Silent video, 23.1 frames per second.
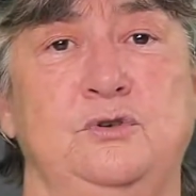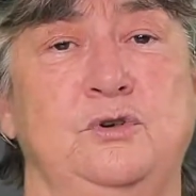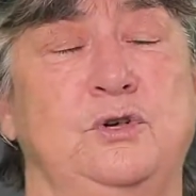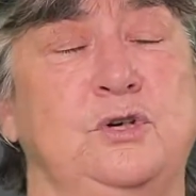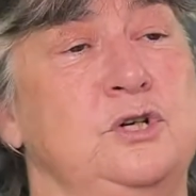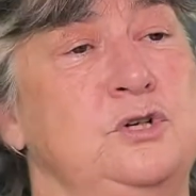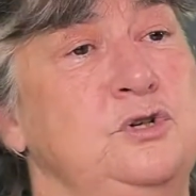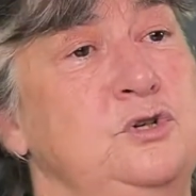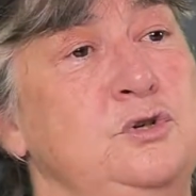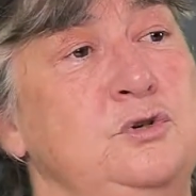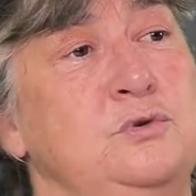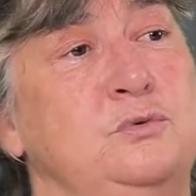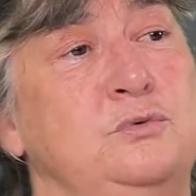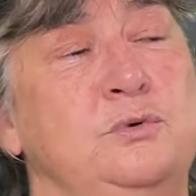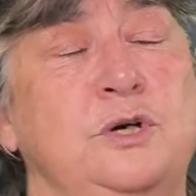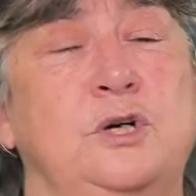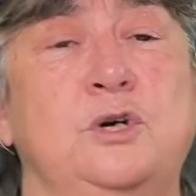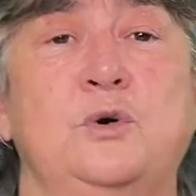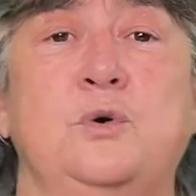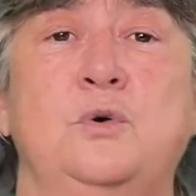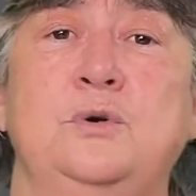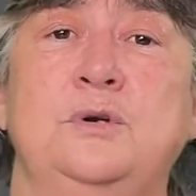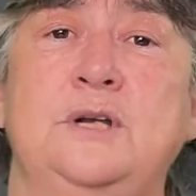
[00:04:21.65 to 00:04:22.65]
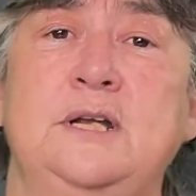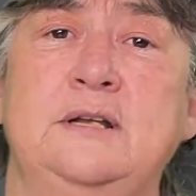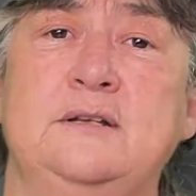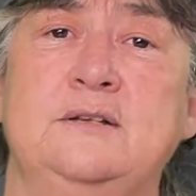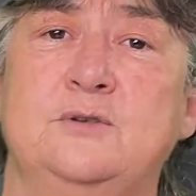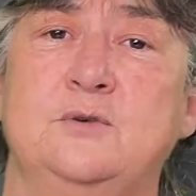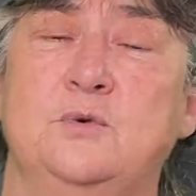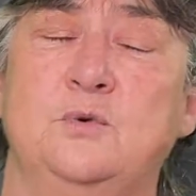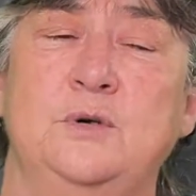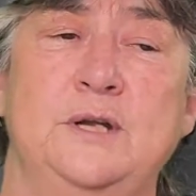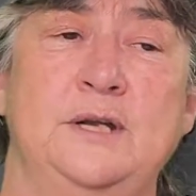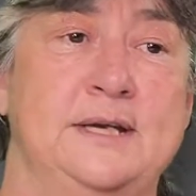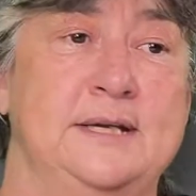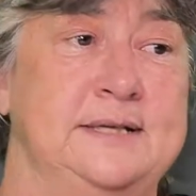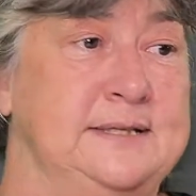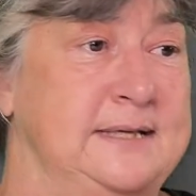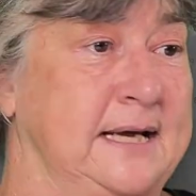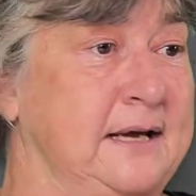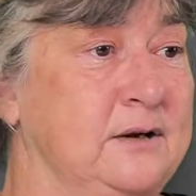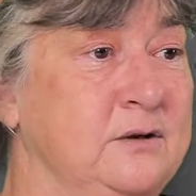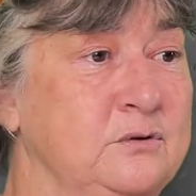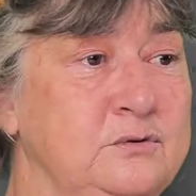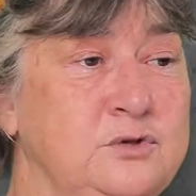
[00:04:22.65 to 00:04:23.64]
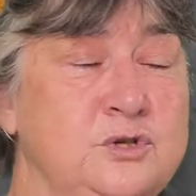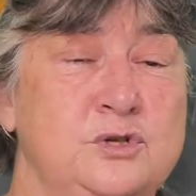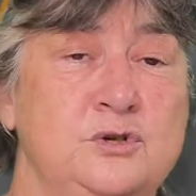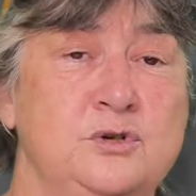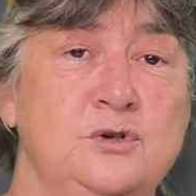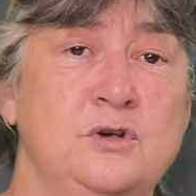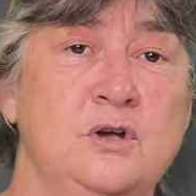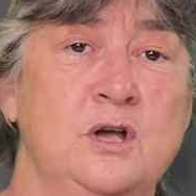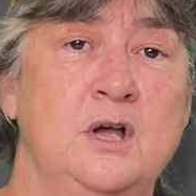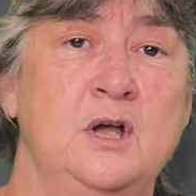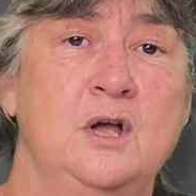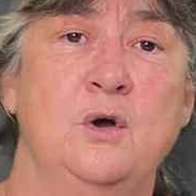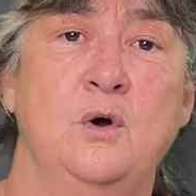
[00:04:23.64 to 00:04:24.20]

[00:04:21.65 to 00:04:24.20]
You can do your recordings all in a day or two,